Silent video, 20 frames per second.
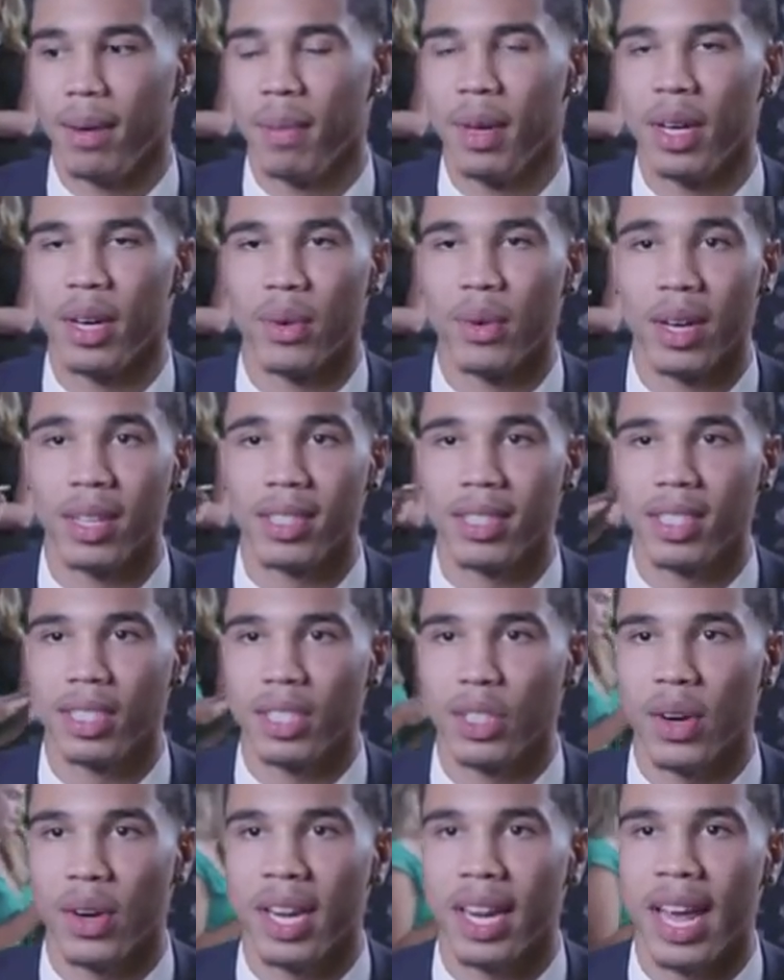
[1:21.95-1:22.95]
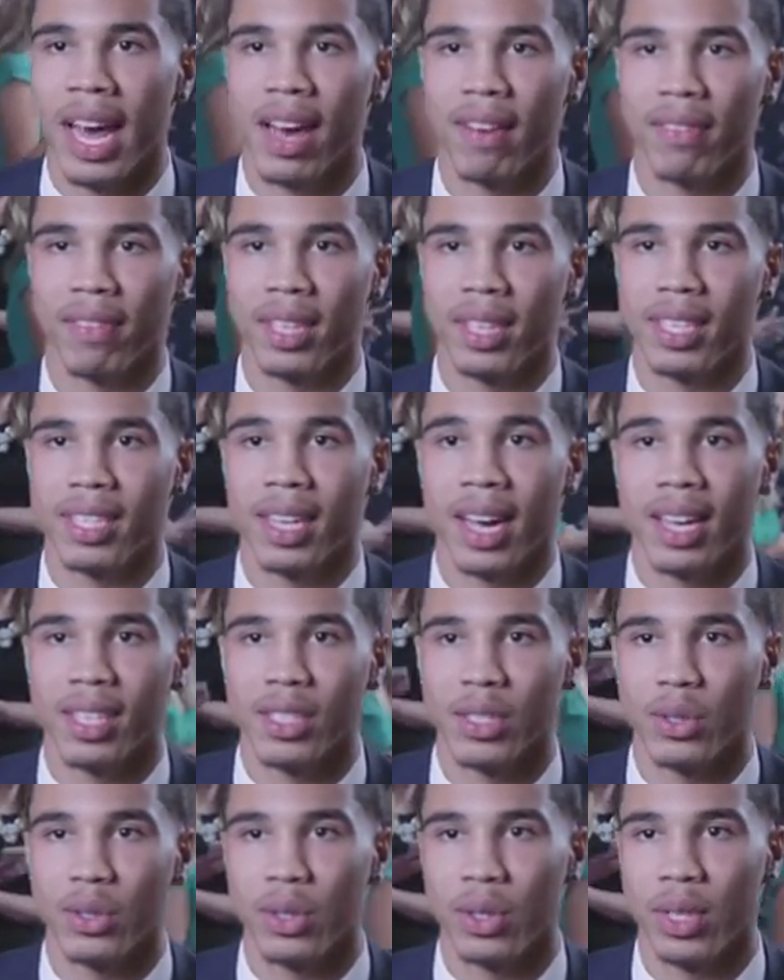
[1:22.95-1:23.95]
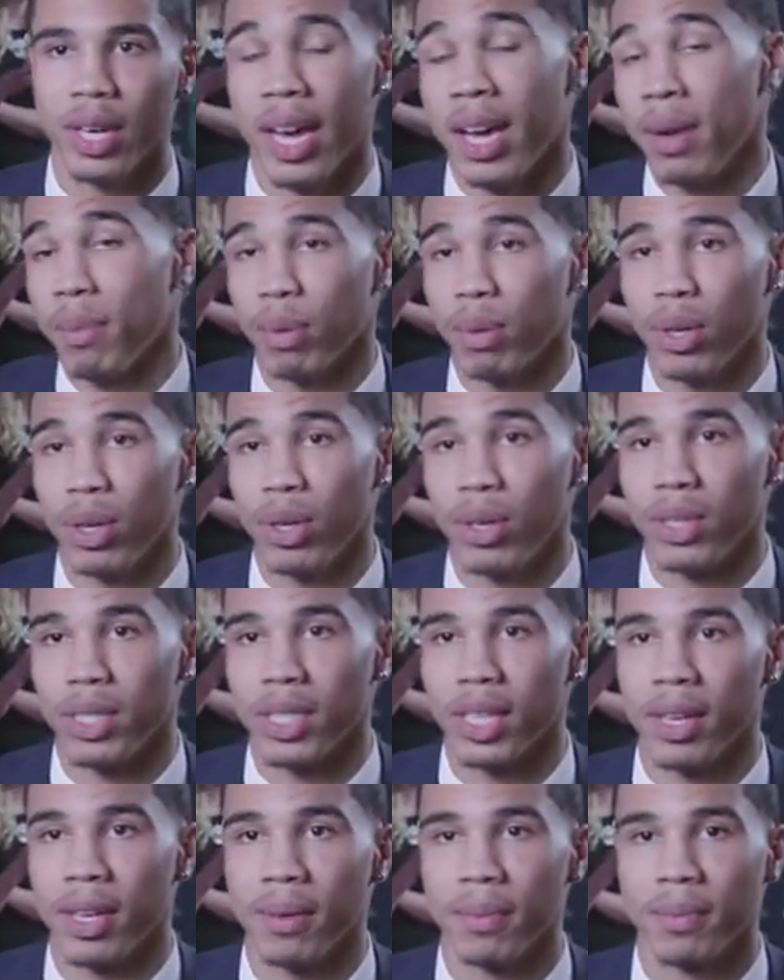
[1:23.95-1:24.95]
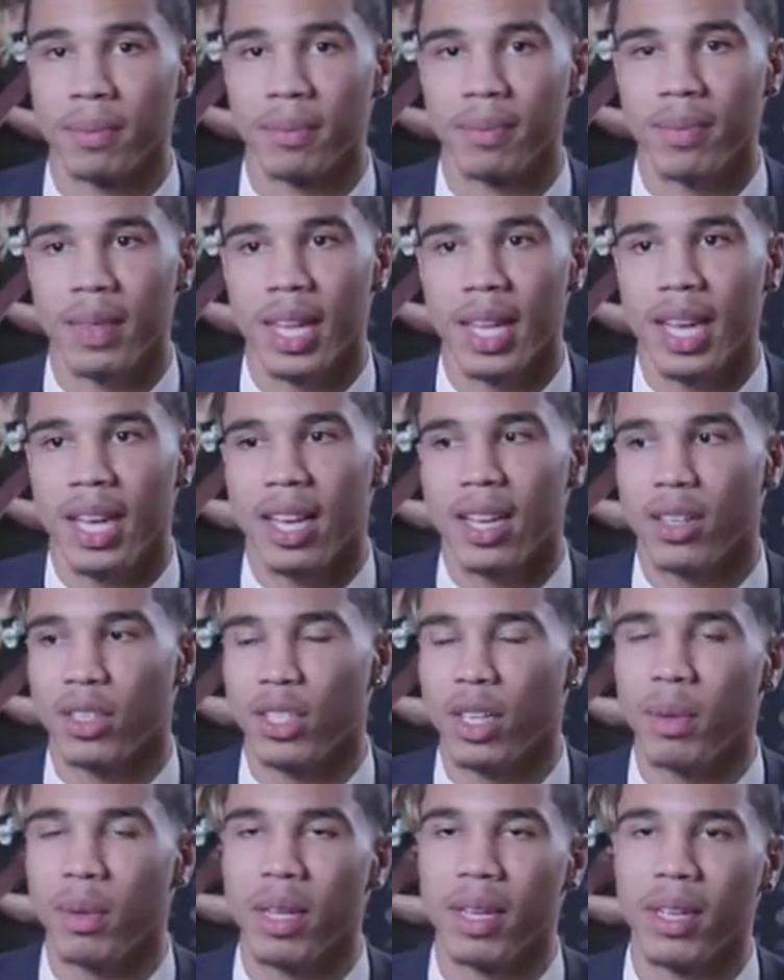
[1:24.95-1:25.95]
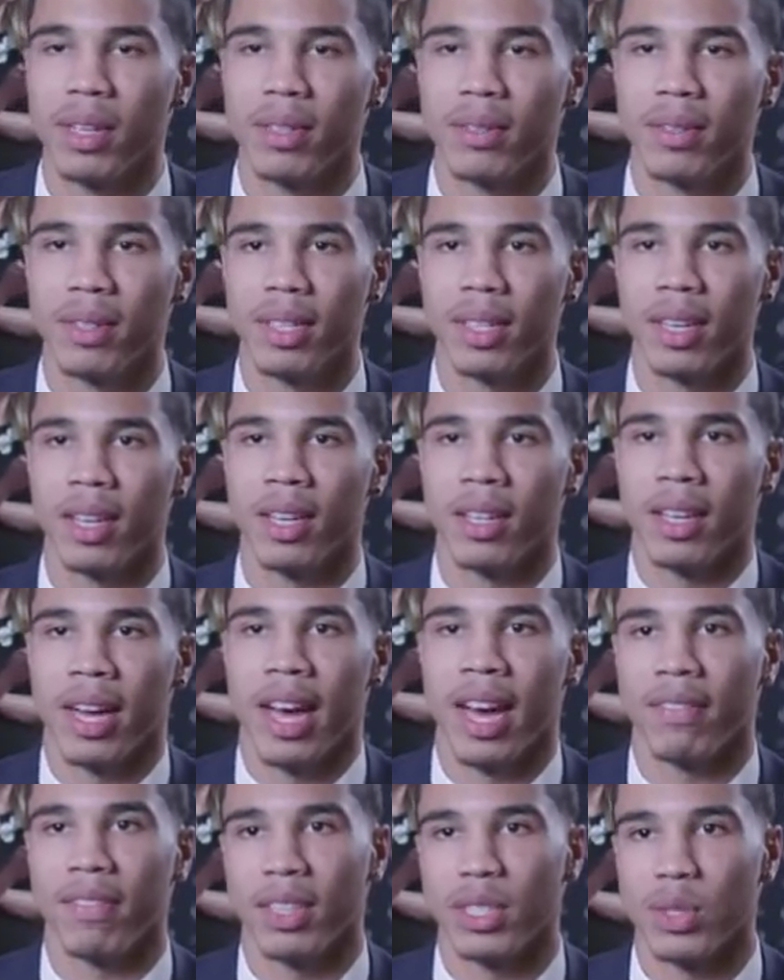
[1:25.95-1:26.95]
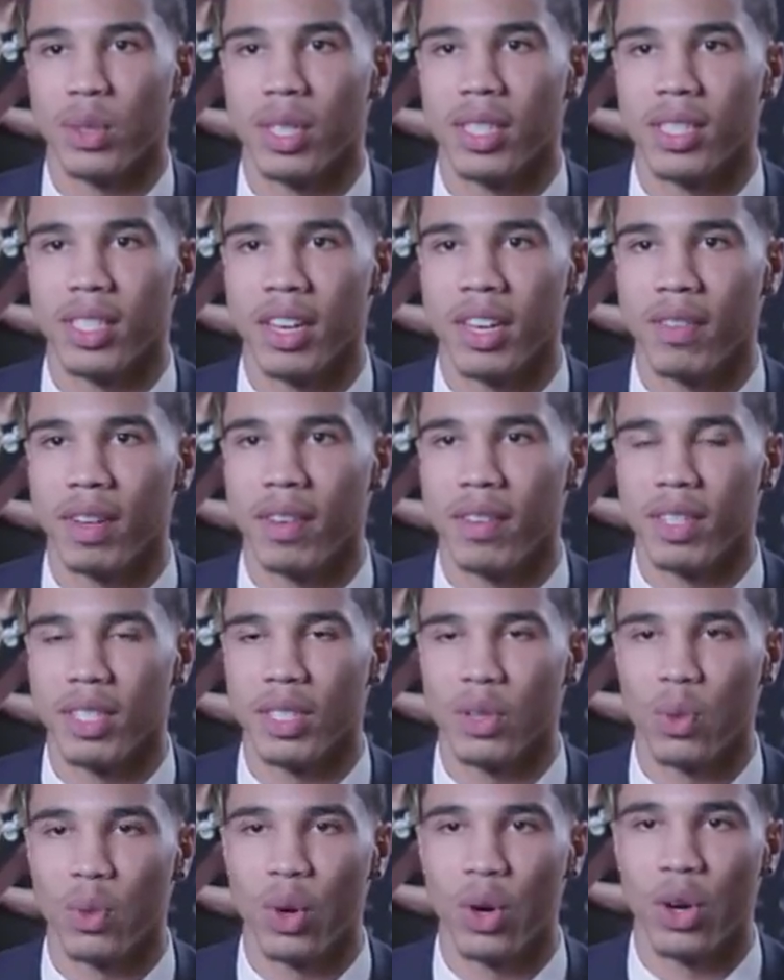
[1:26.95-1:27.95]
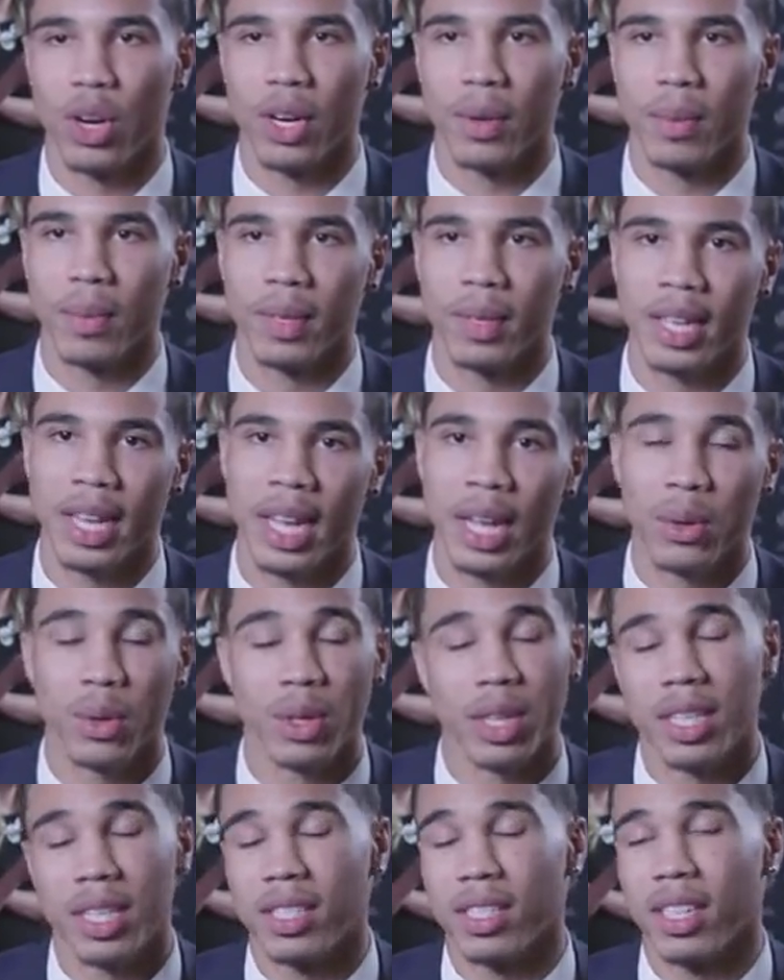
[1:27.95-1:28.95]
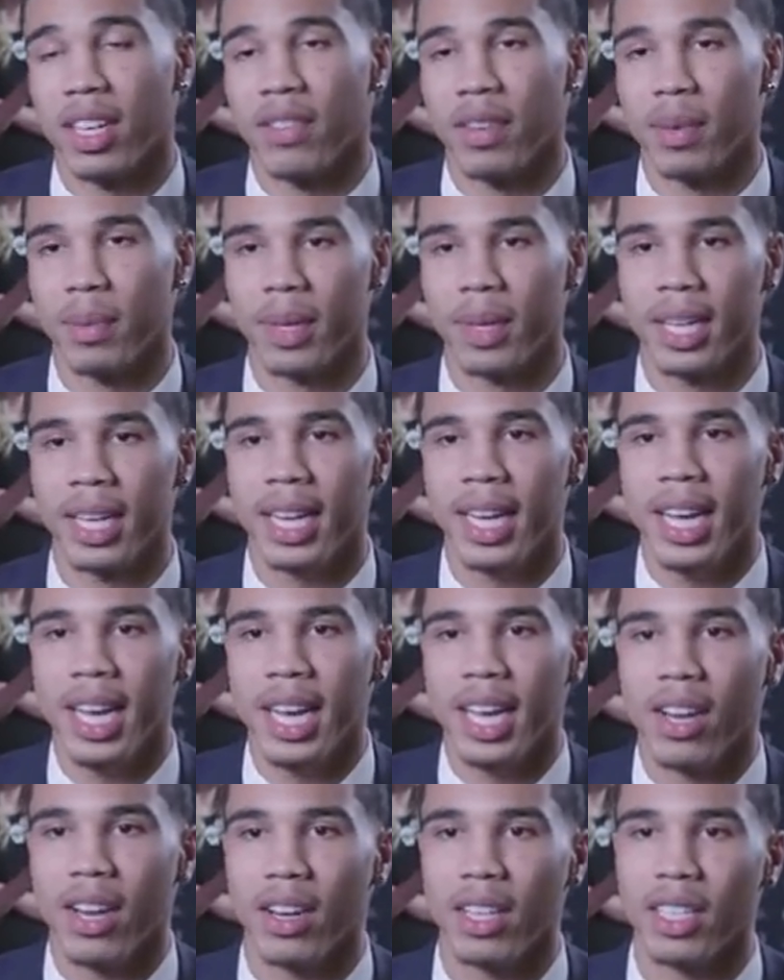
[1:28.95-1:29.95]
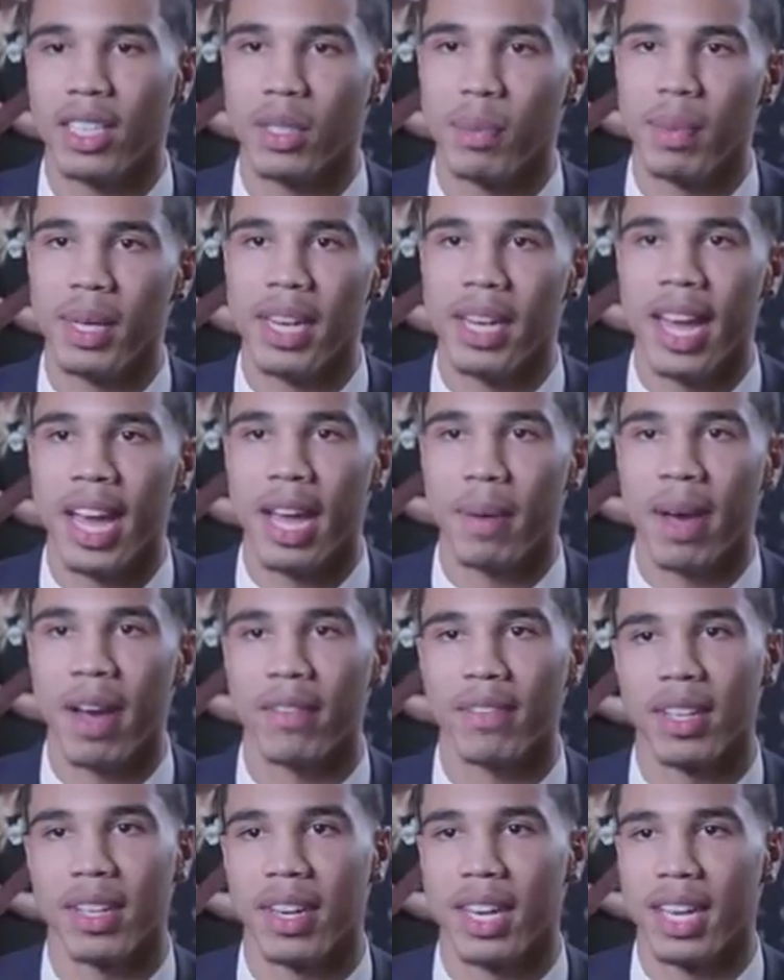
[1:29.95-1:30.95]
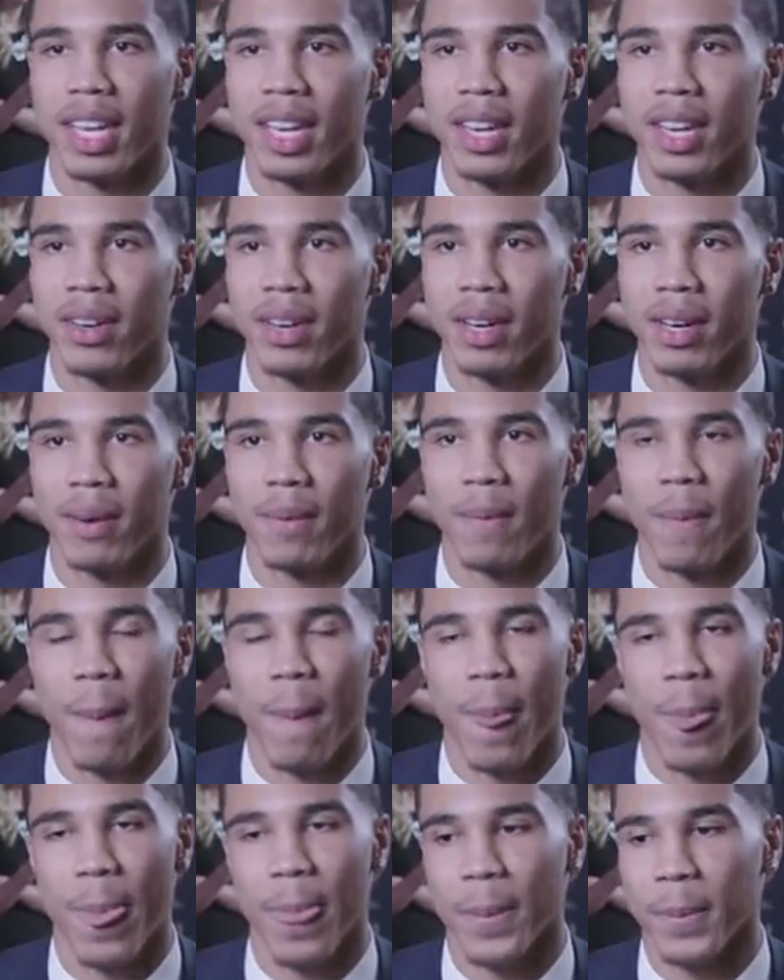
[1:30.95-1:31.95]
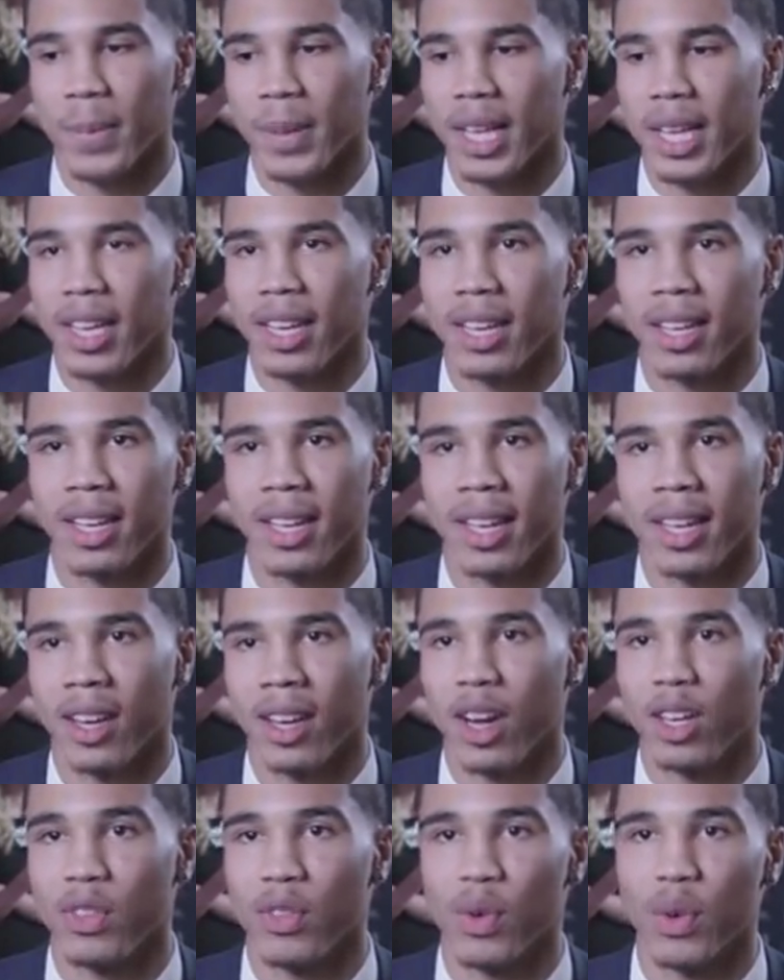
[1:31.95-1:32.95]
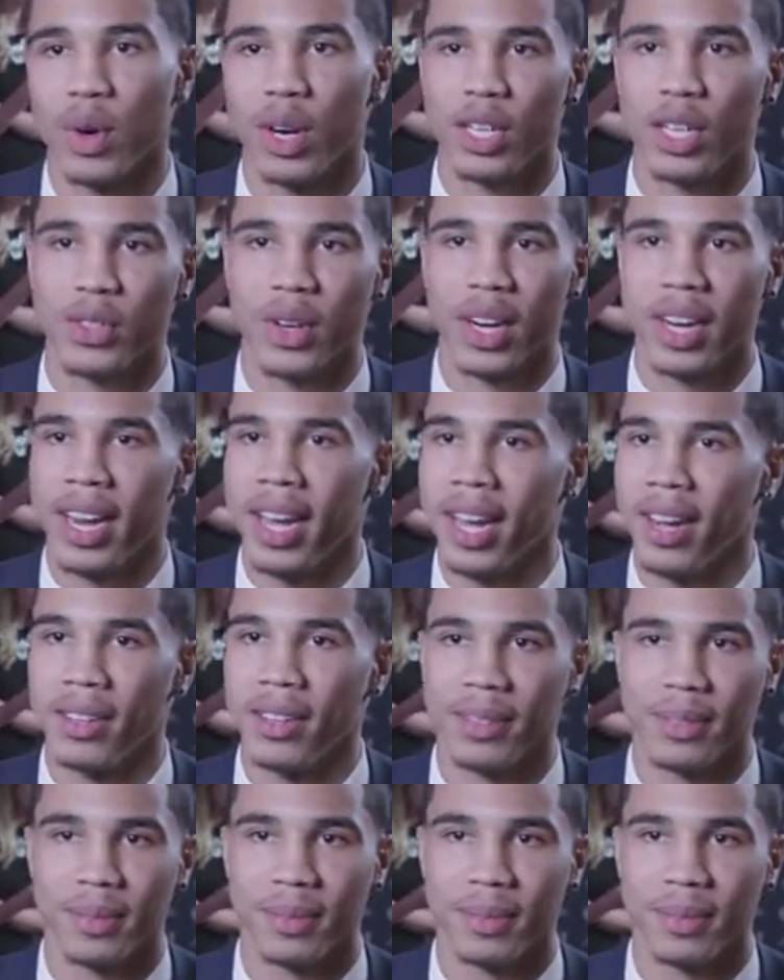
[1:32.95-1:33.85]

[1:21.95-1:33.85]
being around such great athletes, high school and pros. You know, so many other athletes were deserving of this award, equally deserving, but, you know, just to be named Athlete of the Year, lost for words right now.